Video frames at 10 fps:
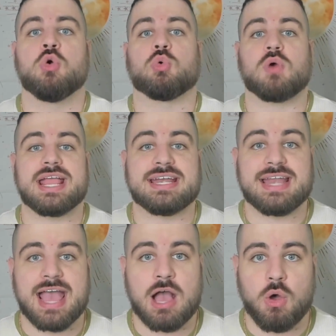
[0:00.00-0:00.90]
Right
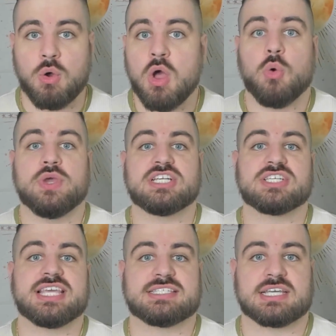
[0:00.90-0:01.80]
now, we
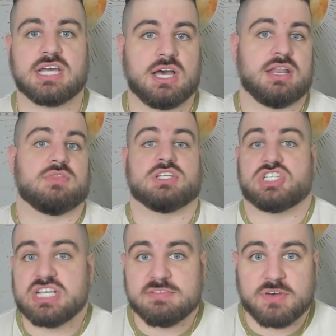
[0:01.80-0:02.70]
just get to cut the
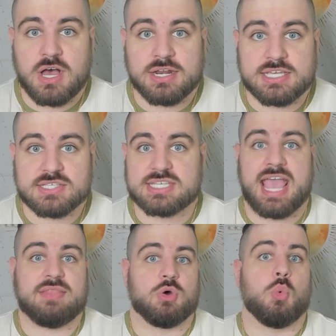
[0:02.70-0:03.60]
Giovanni's
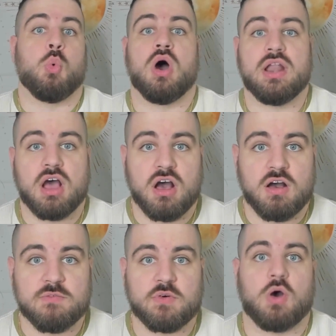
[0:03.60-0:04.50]
and the one
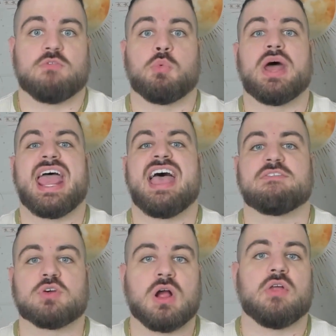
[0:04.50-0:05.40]
of
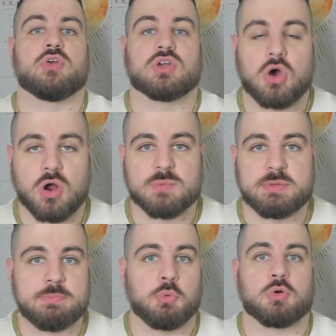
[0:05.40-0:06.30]
whatever other card
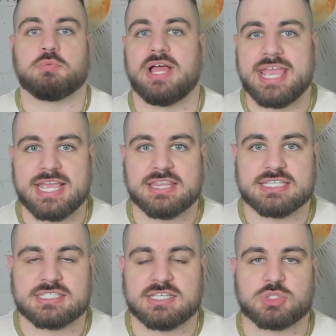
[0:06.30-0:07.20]
people were playing in
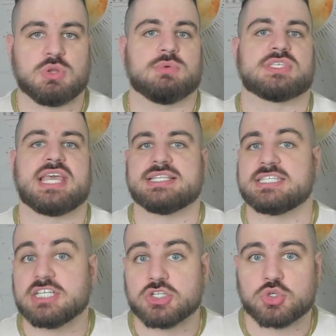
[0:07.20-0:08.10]
this list when it was
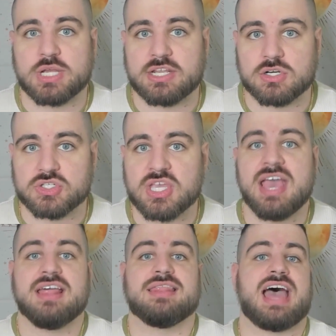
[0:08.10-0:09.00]
18 trainers.
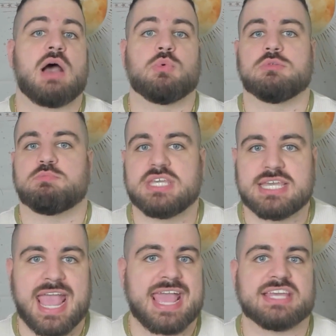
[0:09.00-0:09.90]
That would
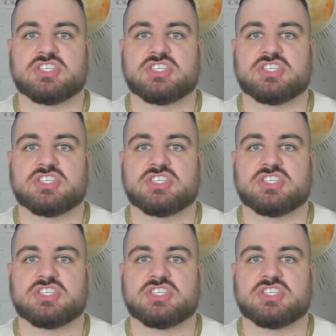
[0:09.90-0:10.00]
be Hand